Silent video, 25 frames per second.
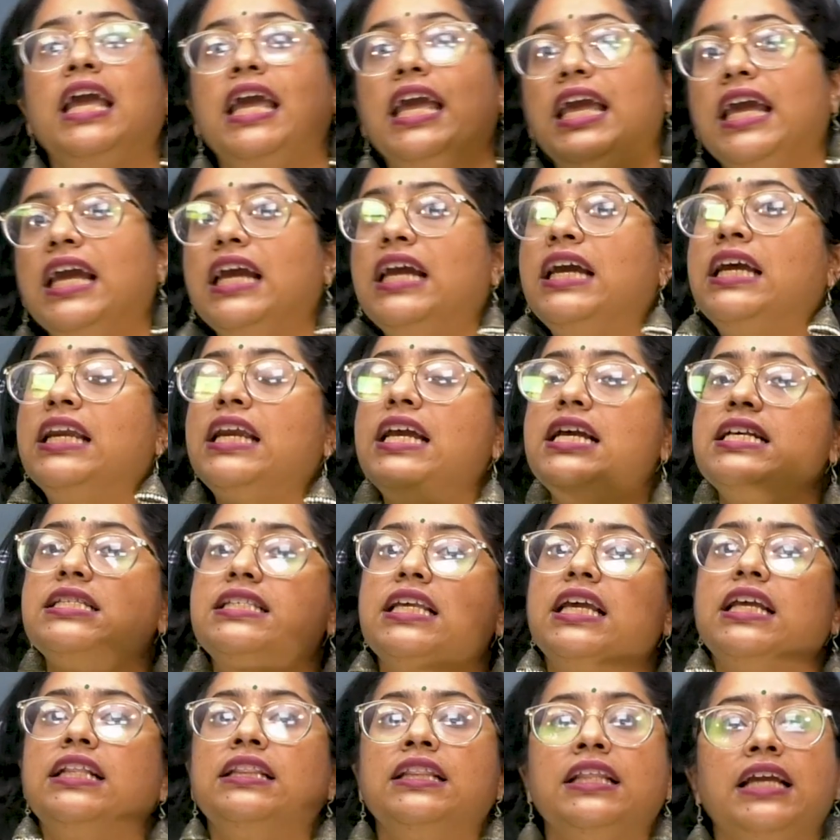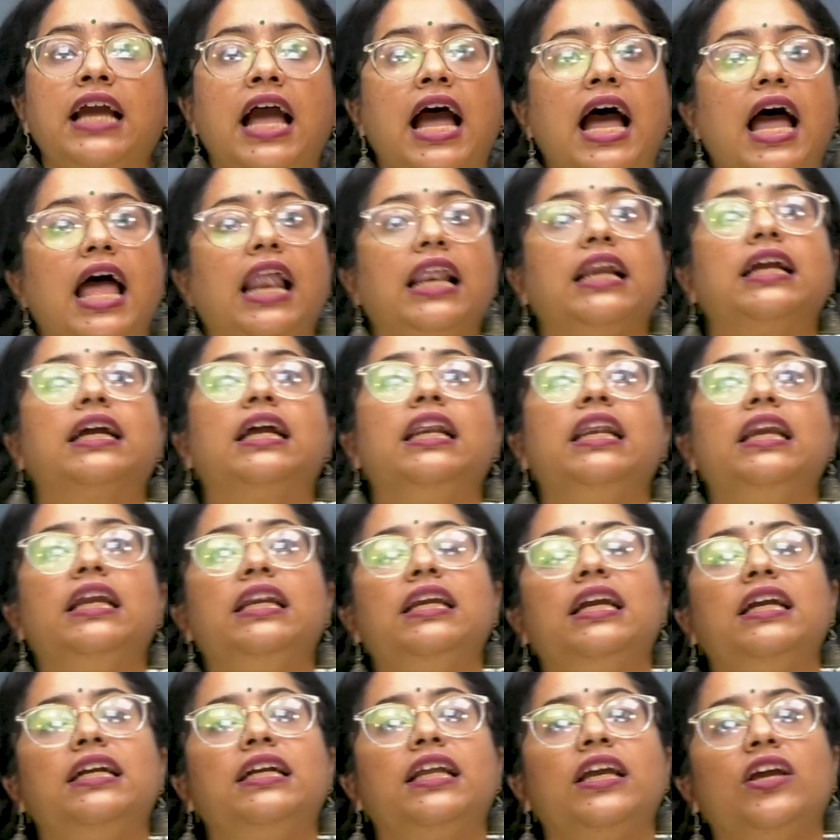increasing the
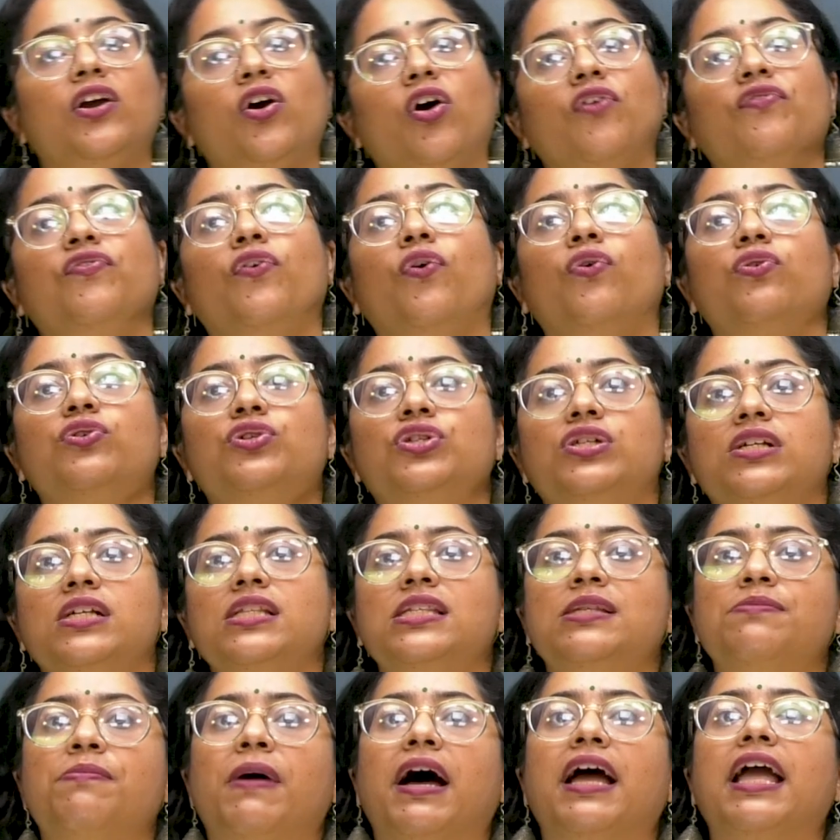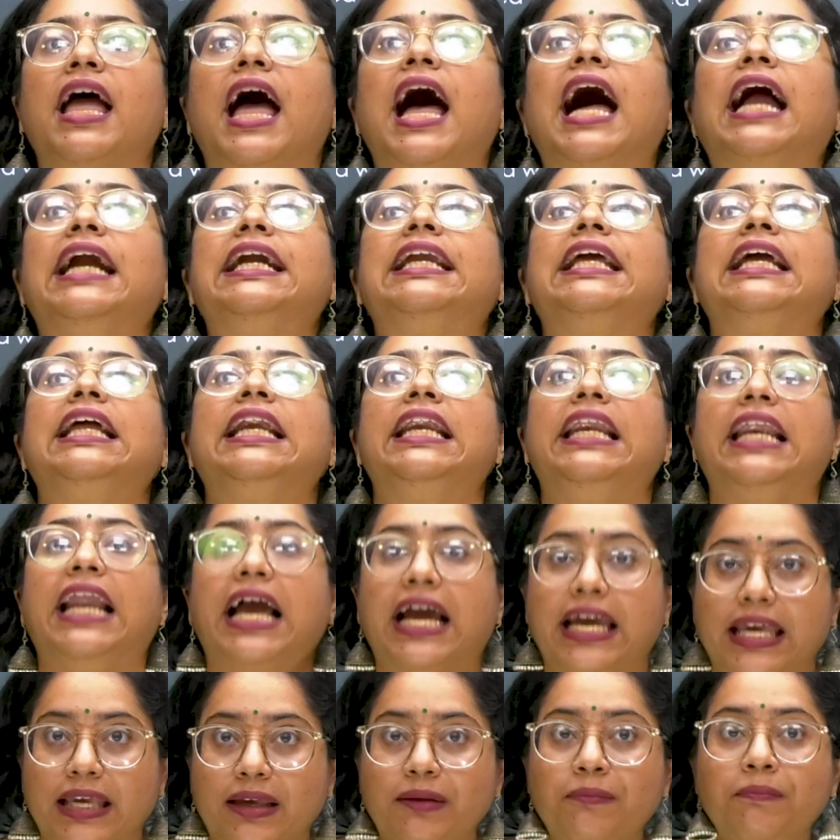alkalinity of oceans by adding
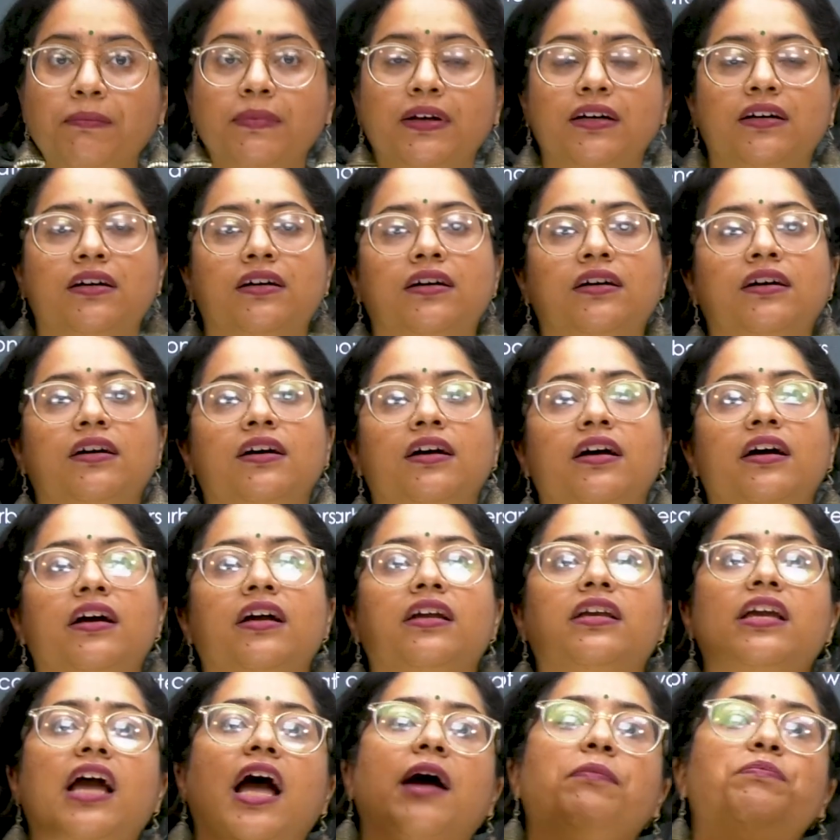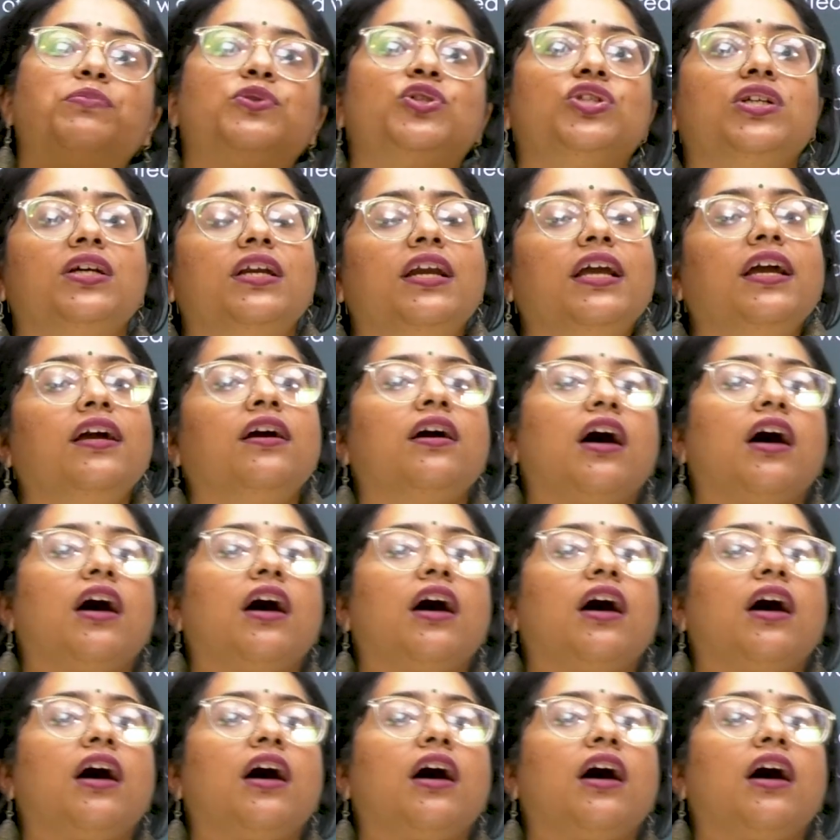lime, capturing